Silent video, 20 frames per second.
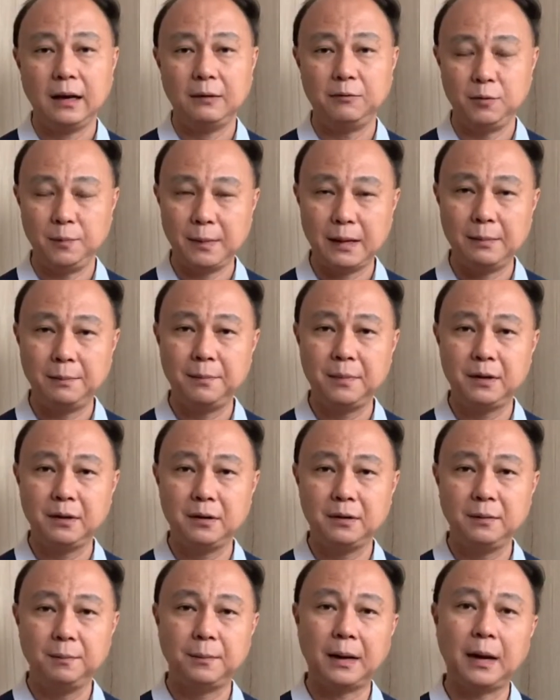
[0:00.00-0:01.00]
I
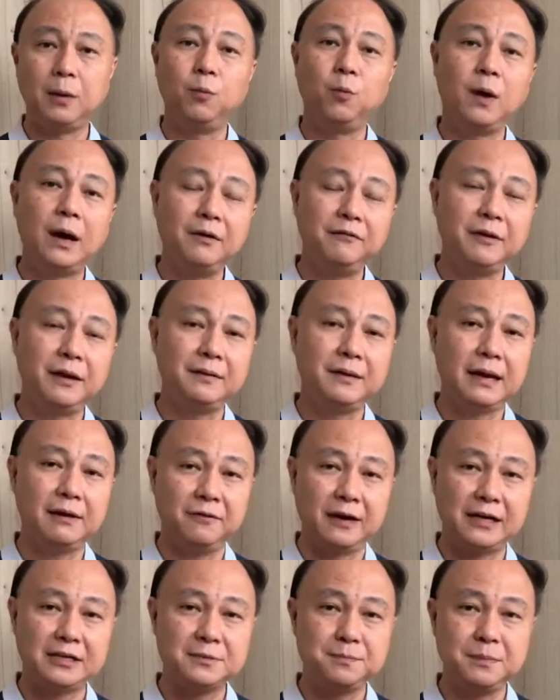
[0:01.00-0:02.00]
remember my wife had
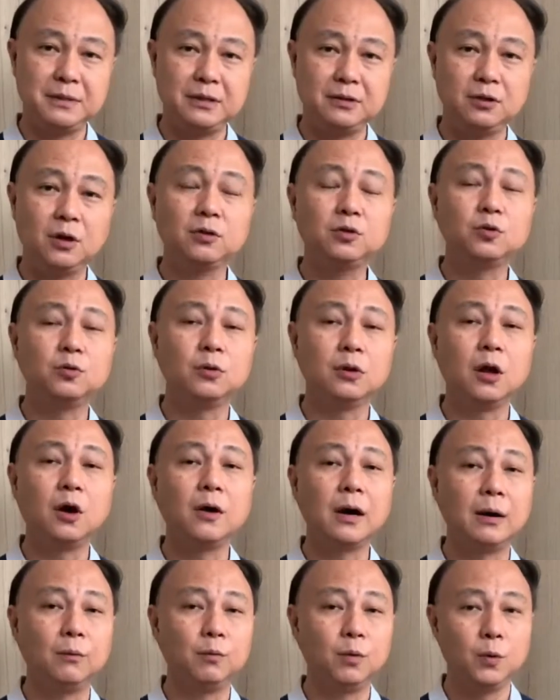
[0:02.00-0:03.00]
advised me not to
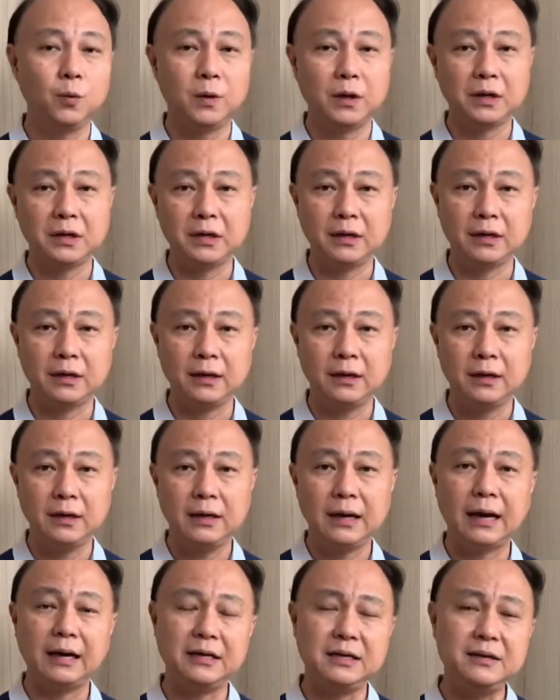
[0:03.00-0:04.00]
long hour working.
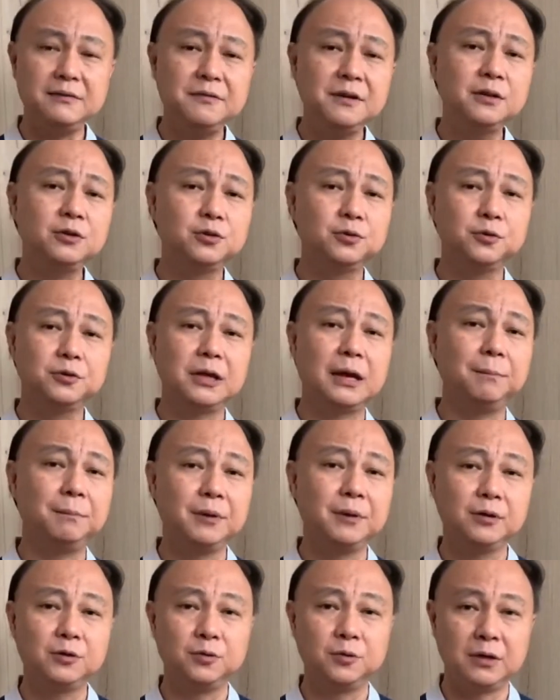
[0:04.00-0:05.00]
I even threw
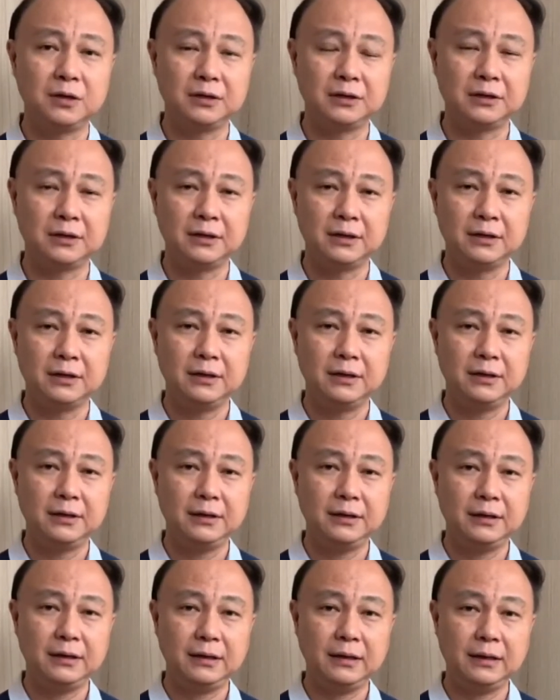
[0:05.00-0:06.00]
temper to her,
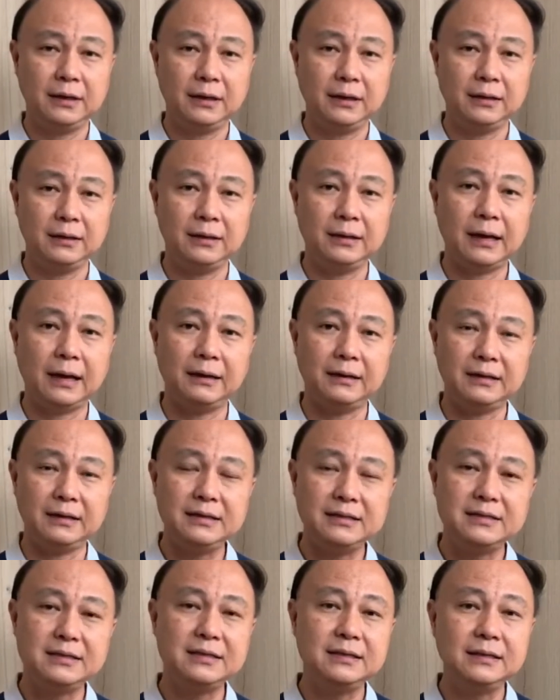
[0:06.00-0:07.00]
and I
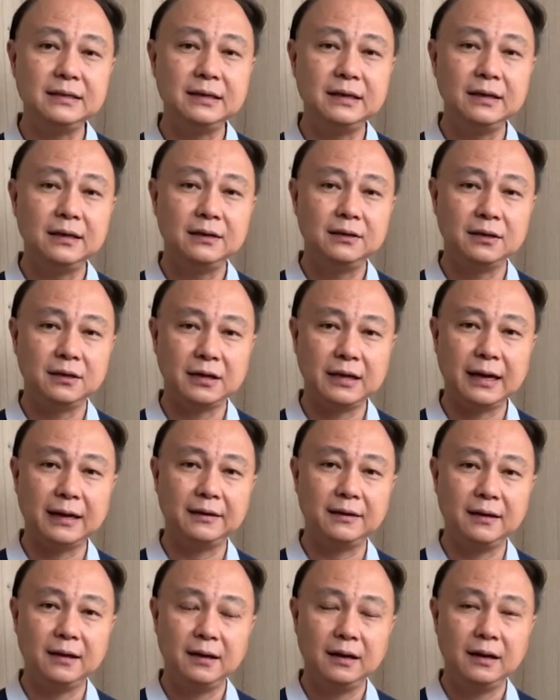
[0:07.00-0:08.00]
easy to
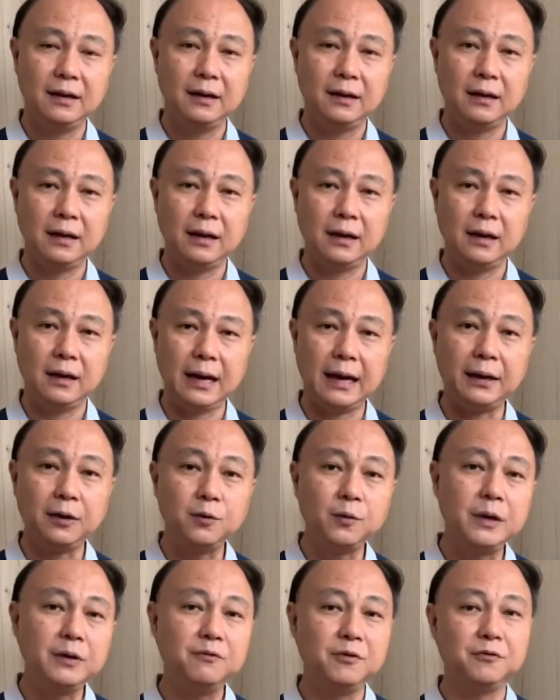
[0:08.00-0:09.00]
get uh,
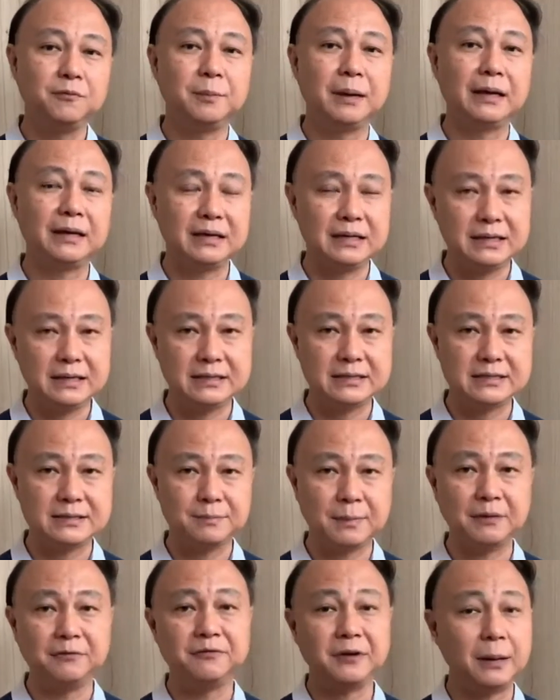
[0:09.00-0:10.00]
angry with my
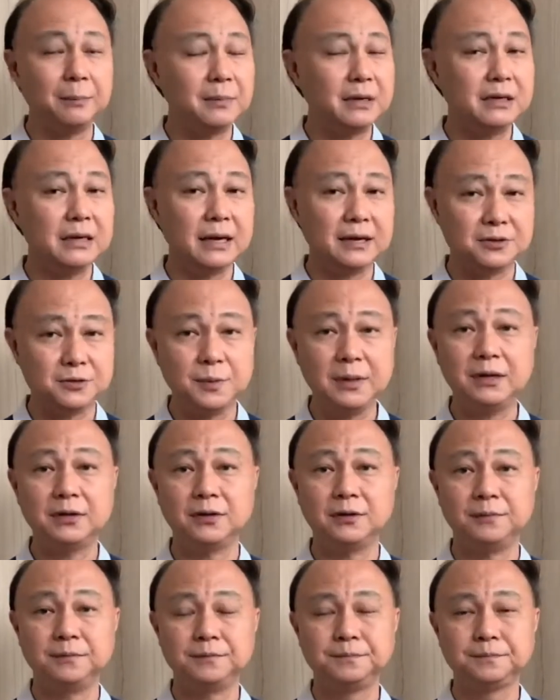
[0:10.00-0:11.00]
kids, my family as
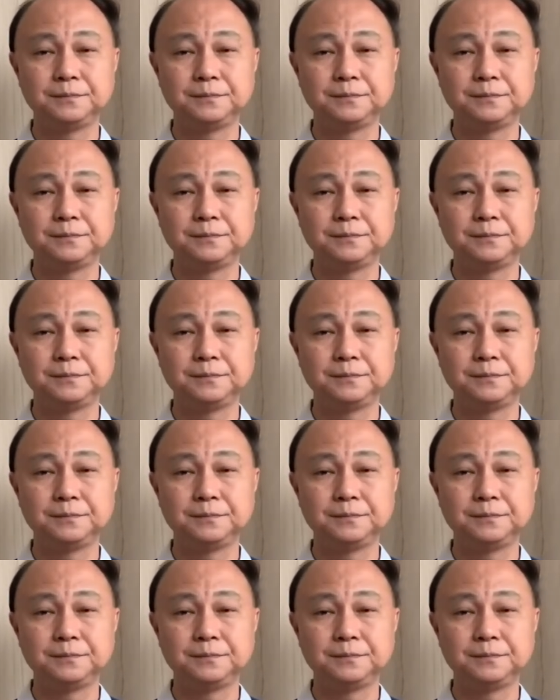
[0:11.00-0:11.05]
well.